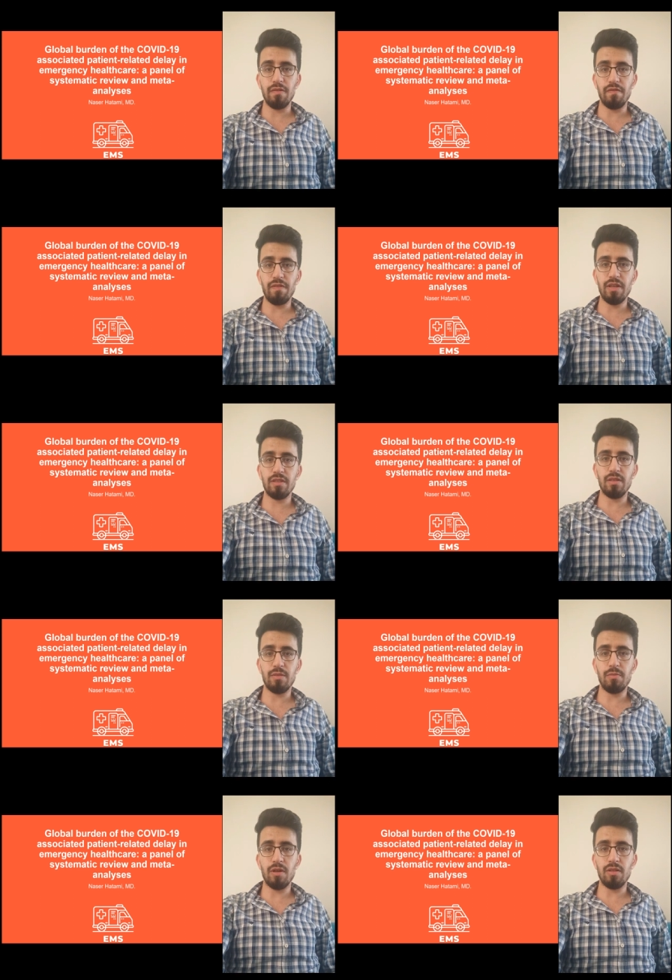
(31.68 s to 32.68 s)
infected
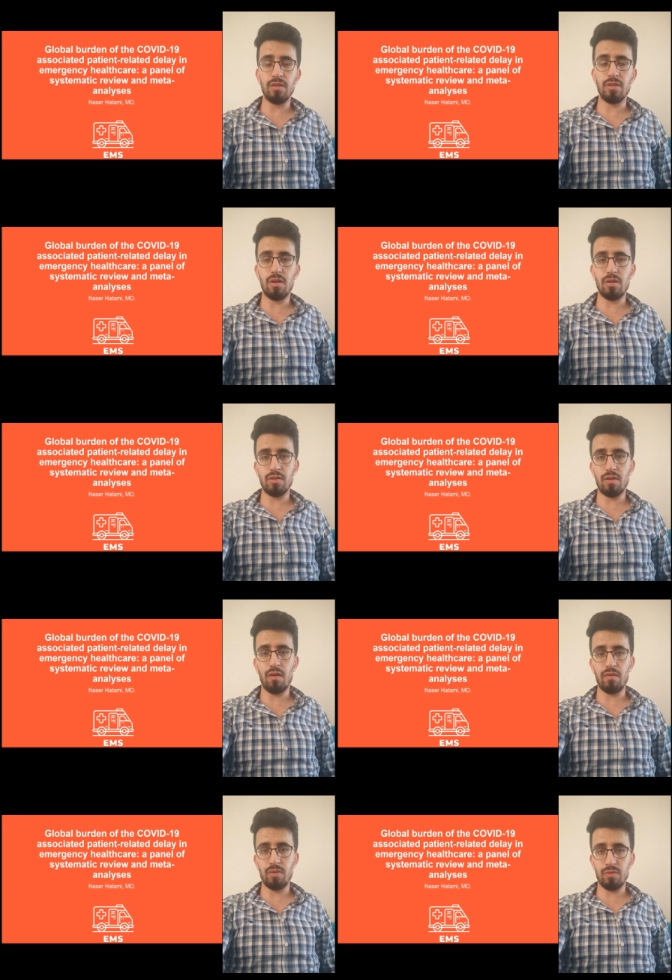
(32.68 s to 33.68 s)
by the
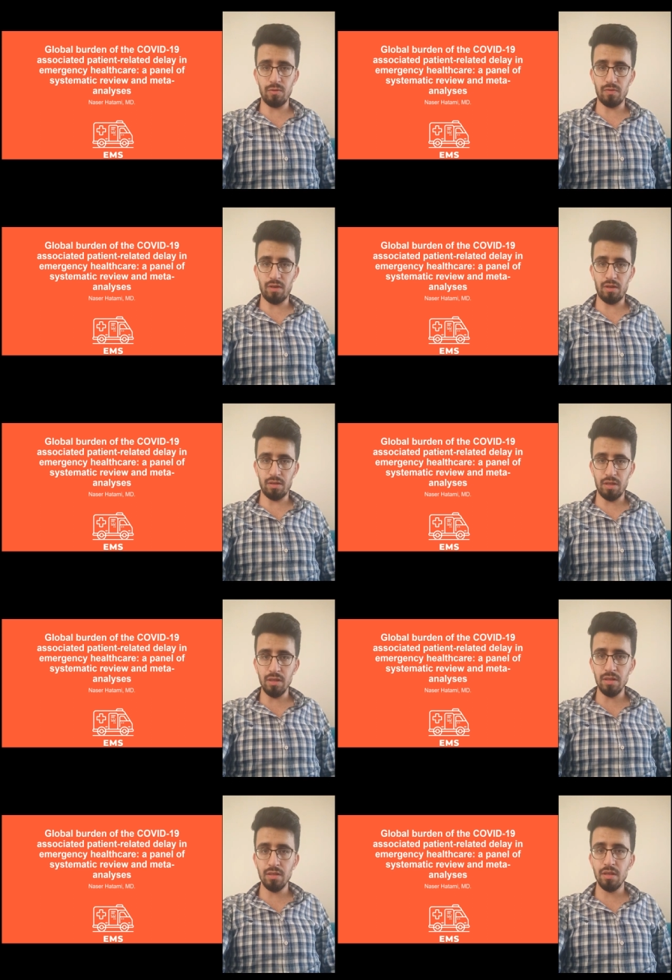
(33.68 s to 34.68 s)
SARS-CoV-2
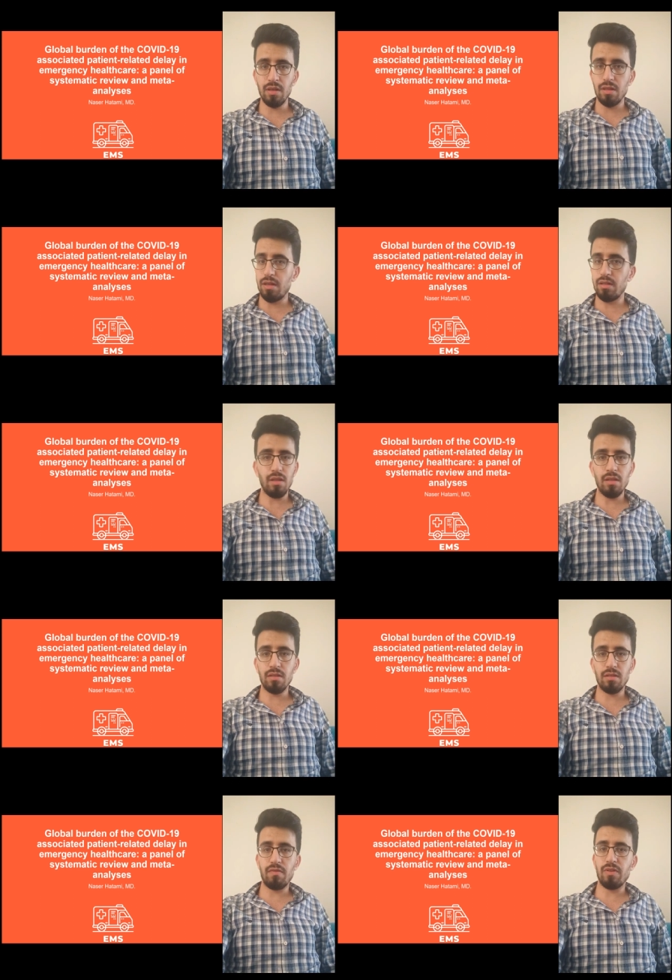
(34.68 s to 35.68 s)
virus, they
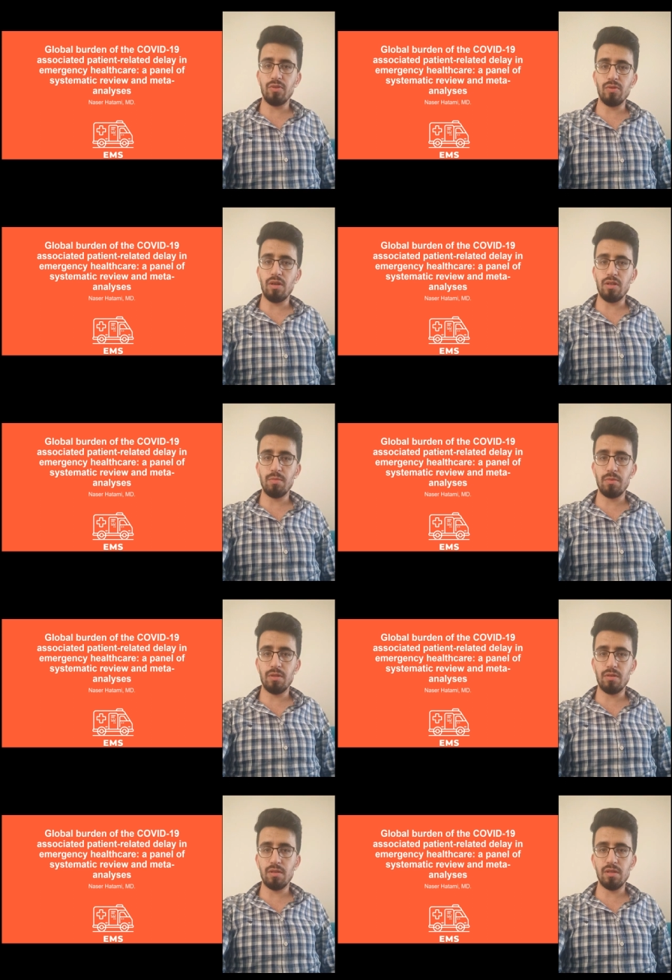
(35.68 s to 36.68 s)
didn't refer to
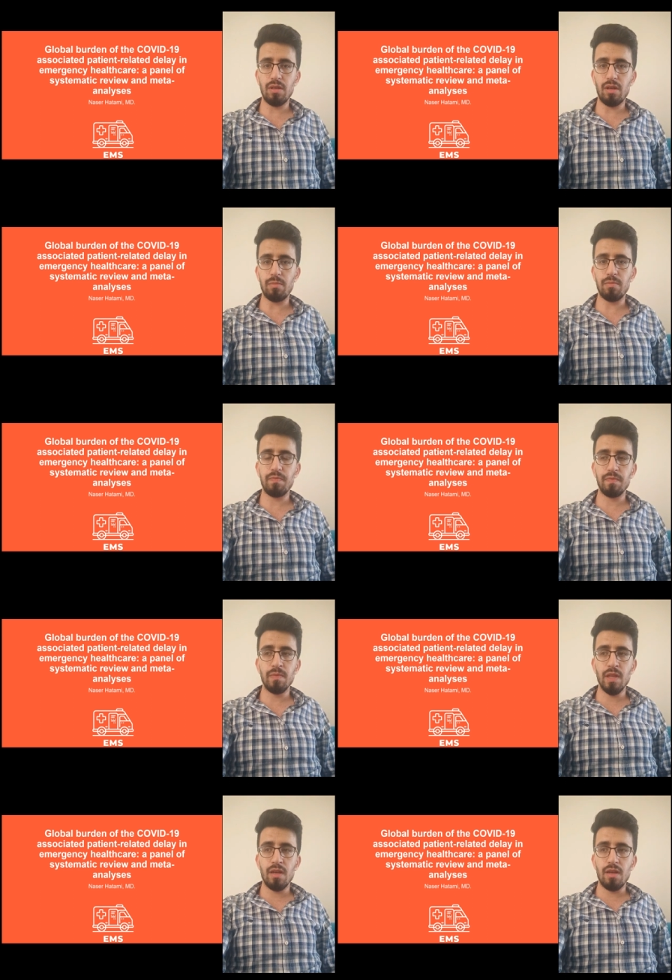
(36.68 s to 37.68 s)
hospital on time.
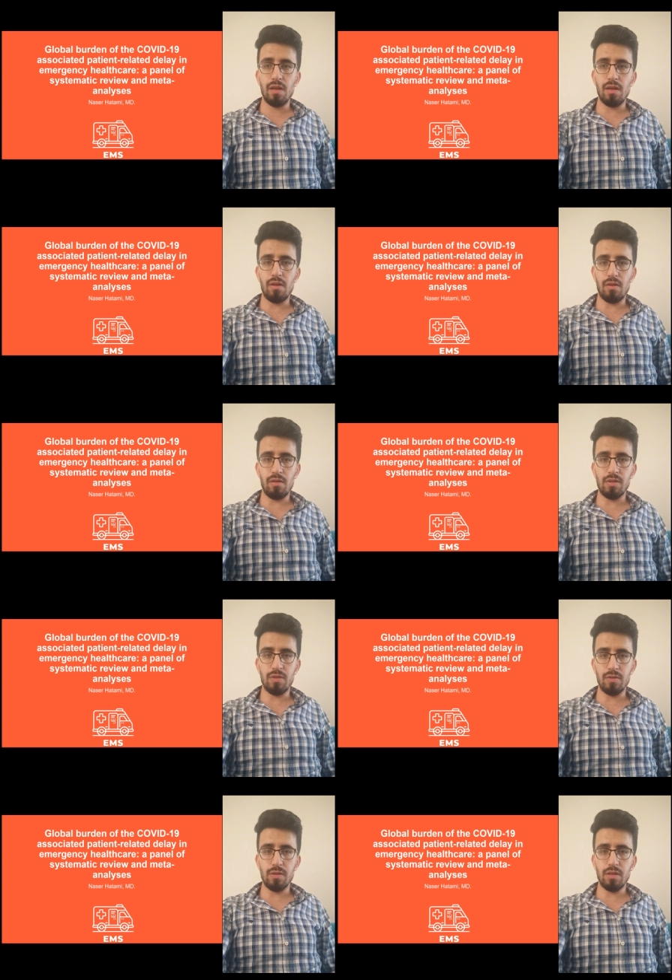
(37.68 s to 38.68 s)

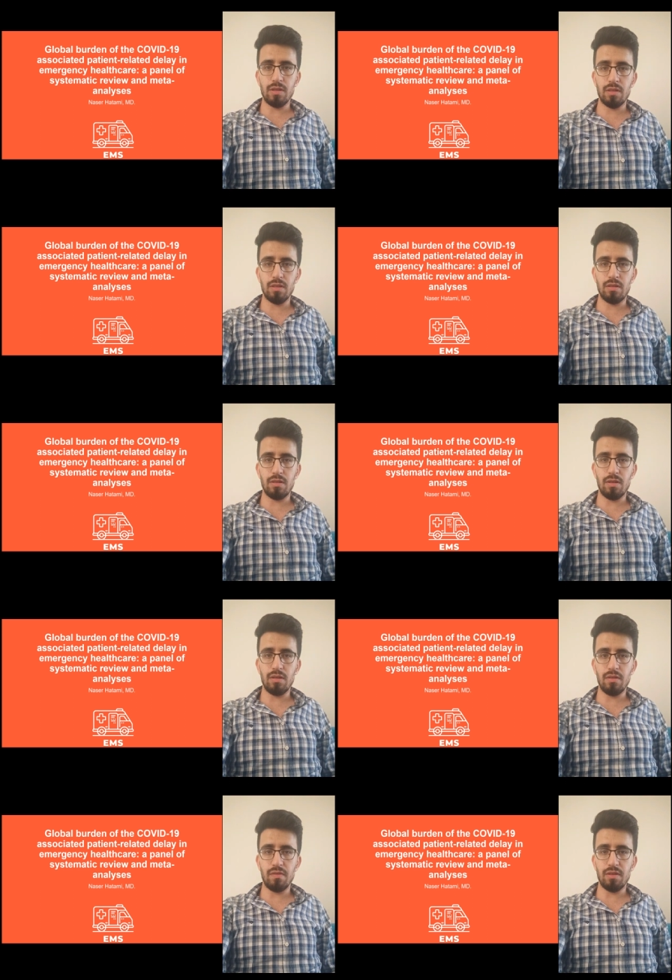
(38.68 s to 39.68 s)
Also, this
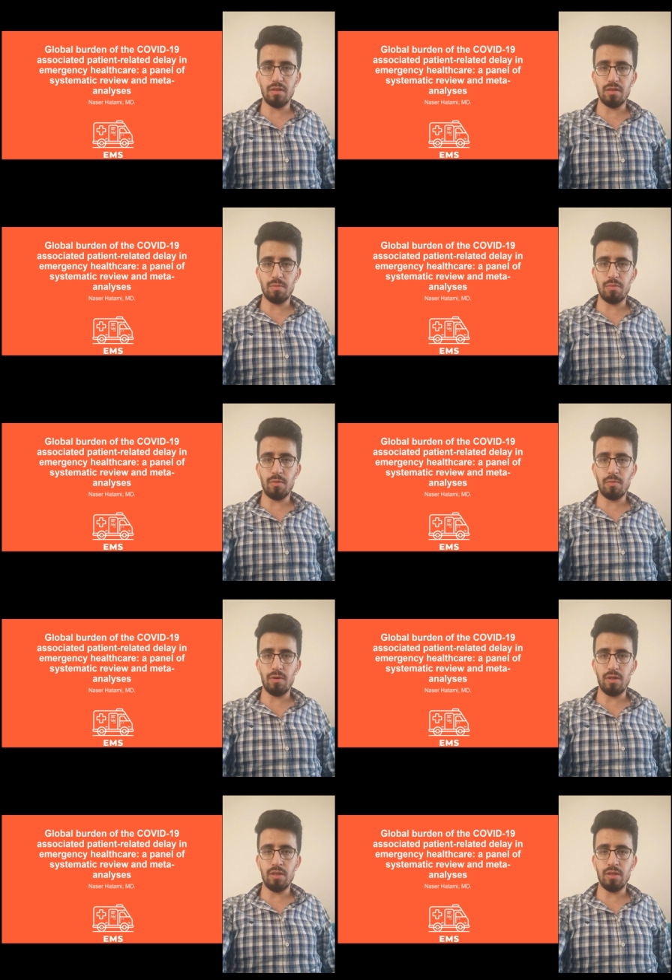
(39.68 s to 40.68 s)
study was
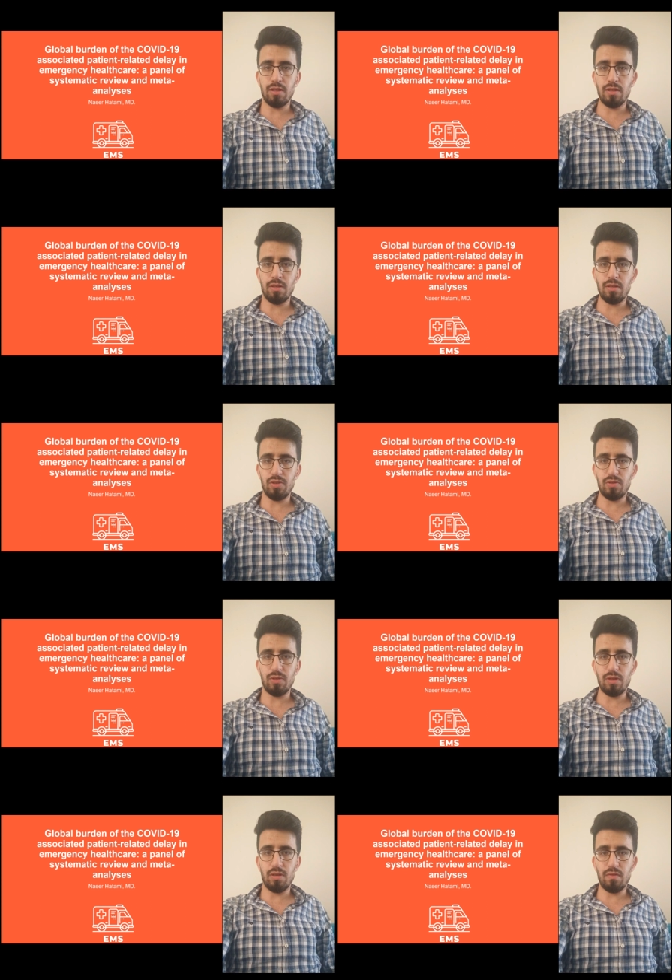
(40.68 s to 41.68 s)
published in
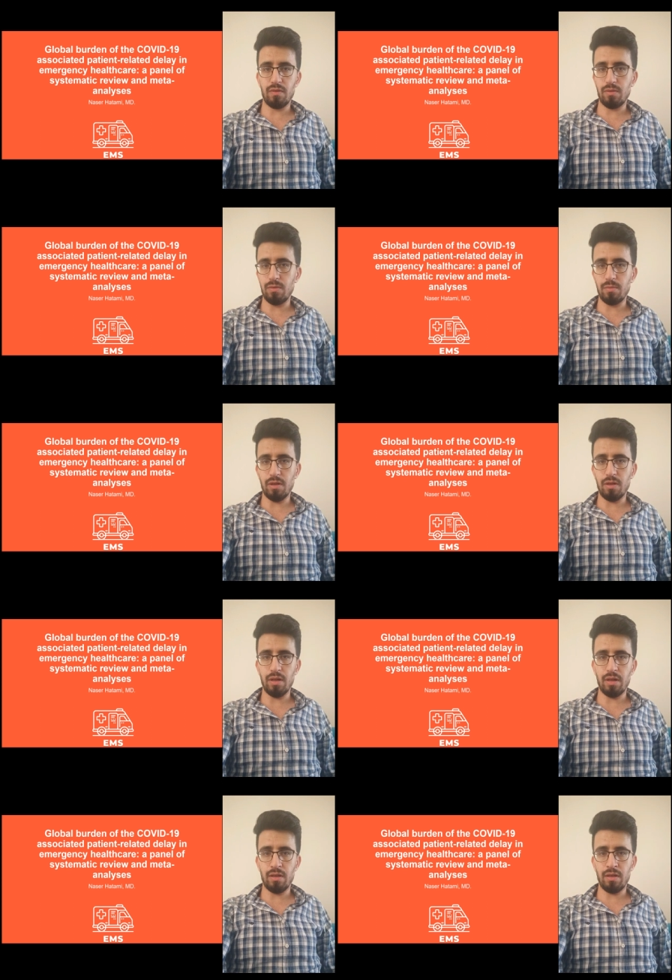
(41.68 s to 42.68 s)
Journal of Global
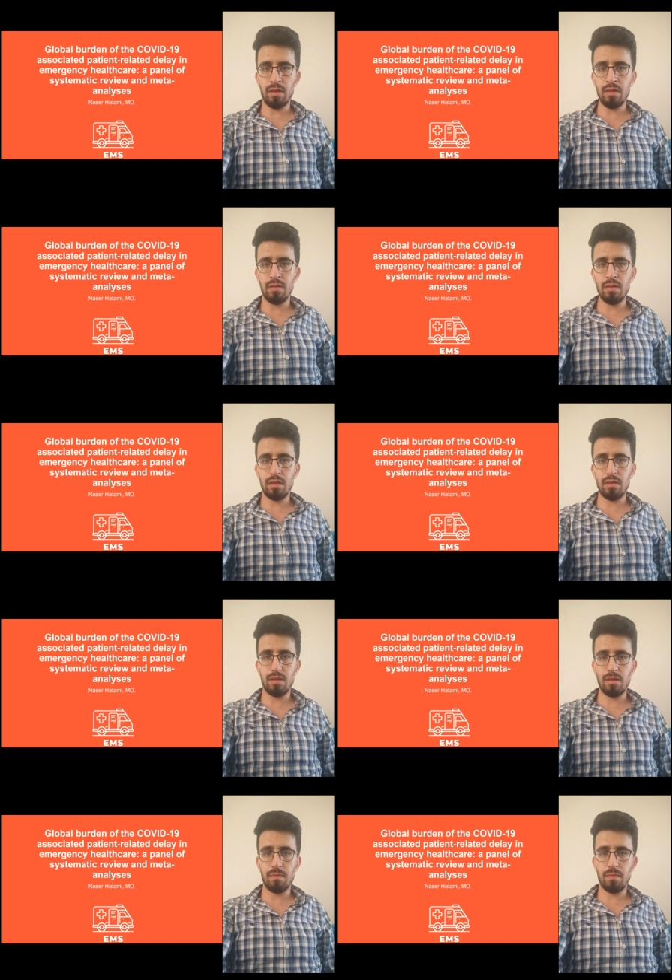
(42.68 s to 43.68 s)
Health.
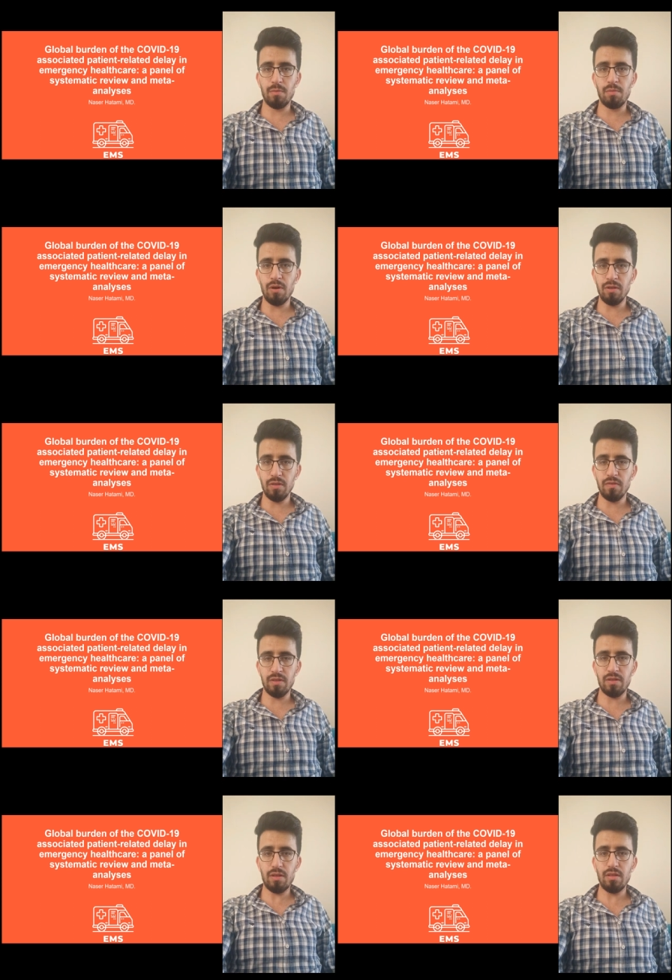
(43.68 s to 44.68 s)
The part of
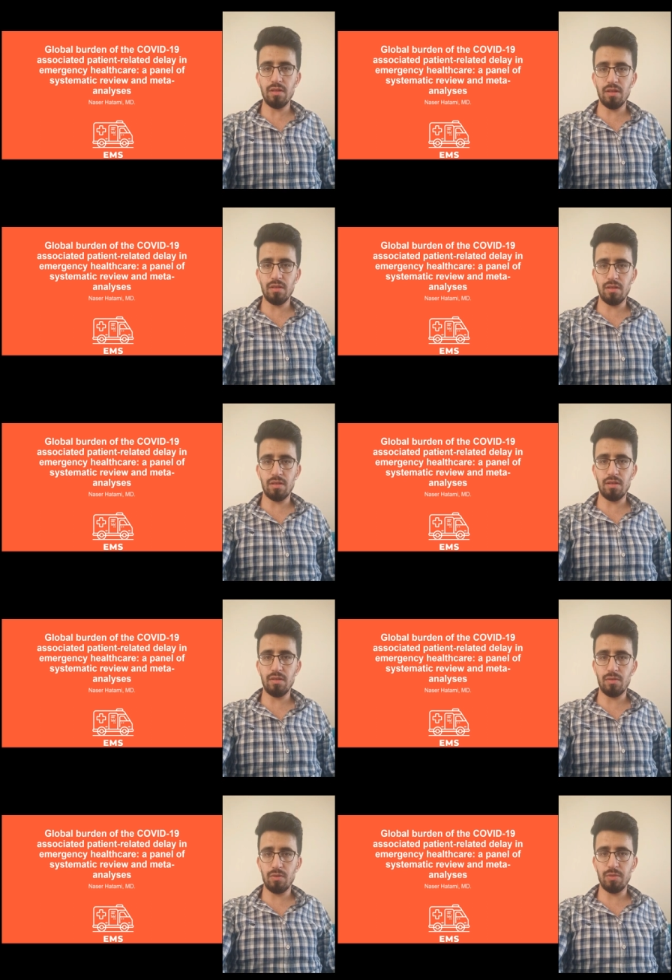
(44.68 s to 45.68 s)
the study that I
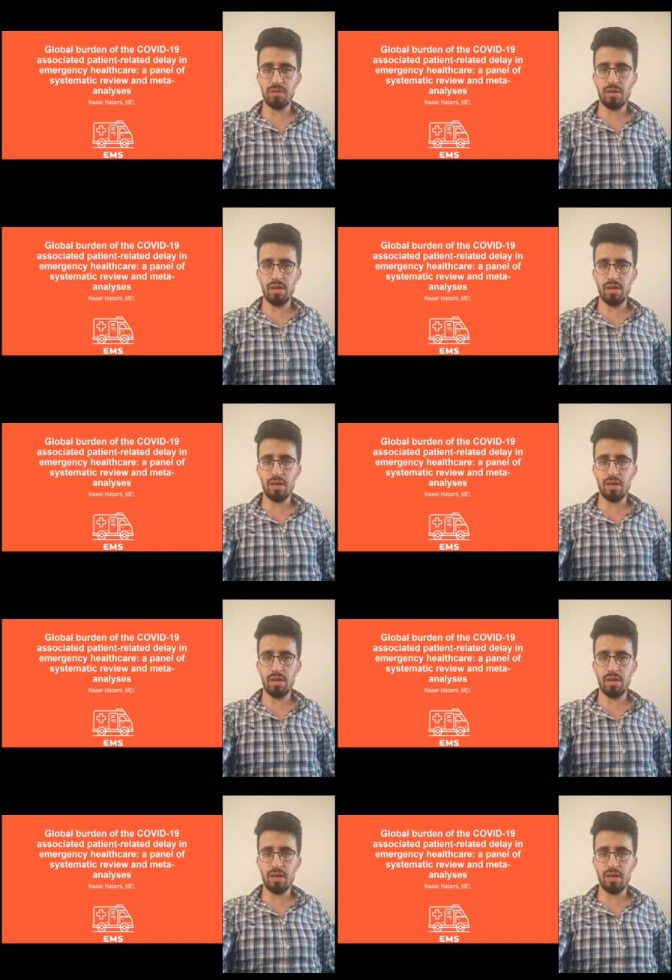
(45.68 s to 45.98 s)
think could be